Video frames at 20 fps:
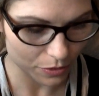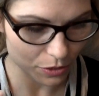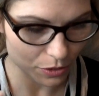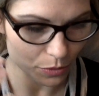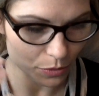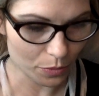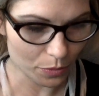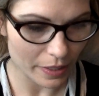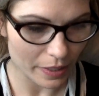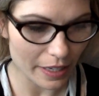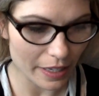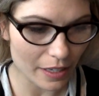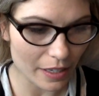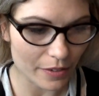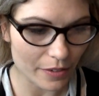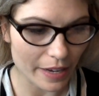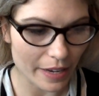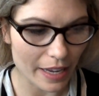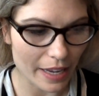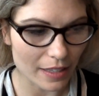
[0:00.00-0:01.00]

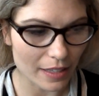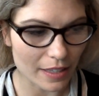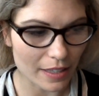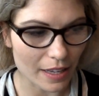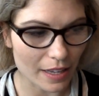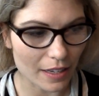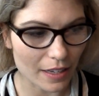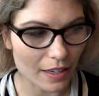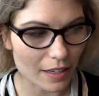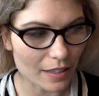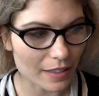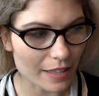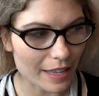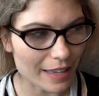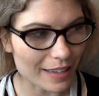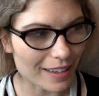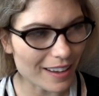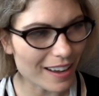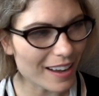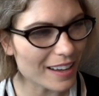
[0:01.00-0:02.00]
reiterate that
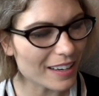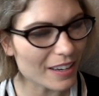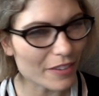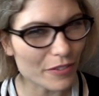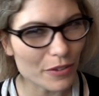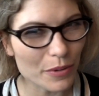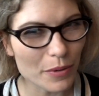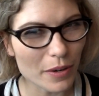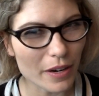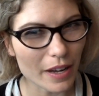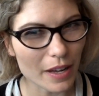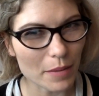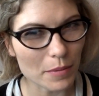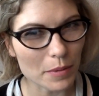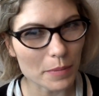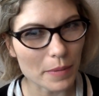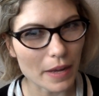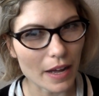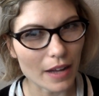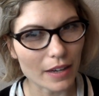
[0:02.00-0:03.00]
God, if you are
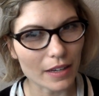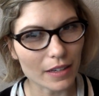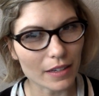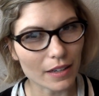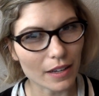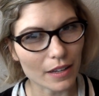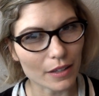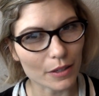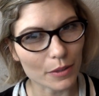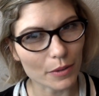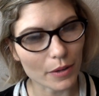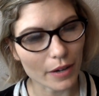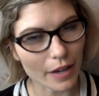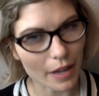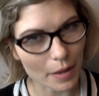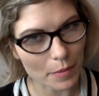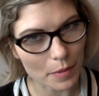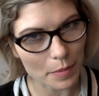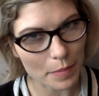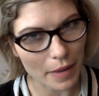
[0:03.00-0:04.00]
able-bodied and you are
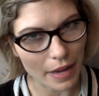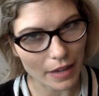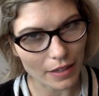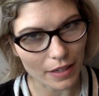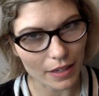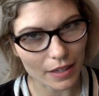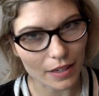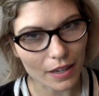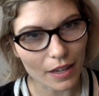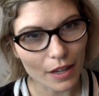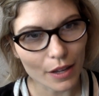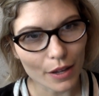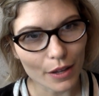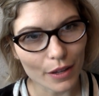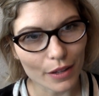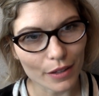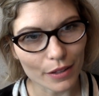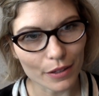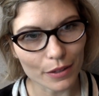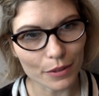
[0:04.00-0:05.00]
able-minded,
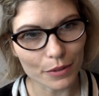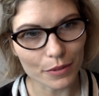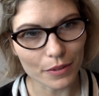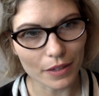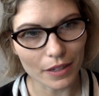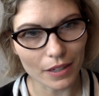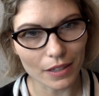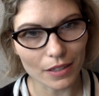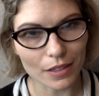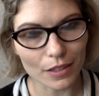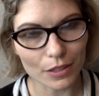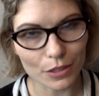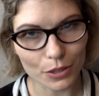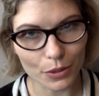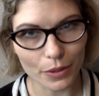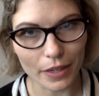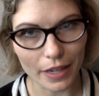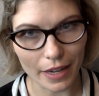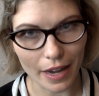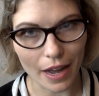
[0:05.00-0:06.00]
you need to
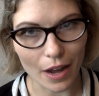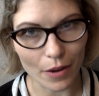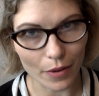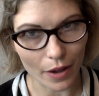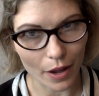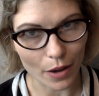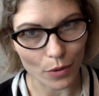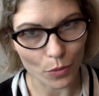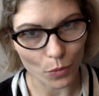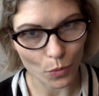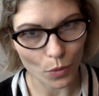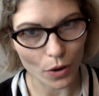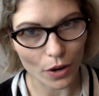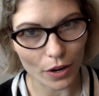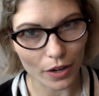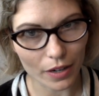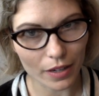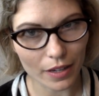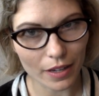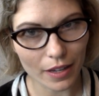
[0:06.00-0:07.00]
get out and
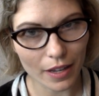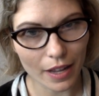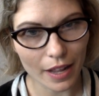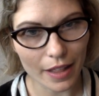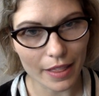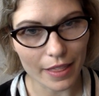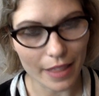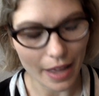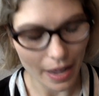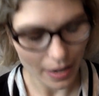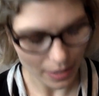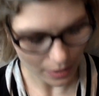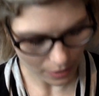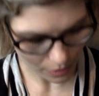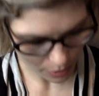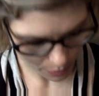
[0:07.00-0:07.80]
work. That is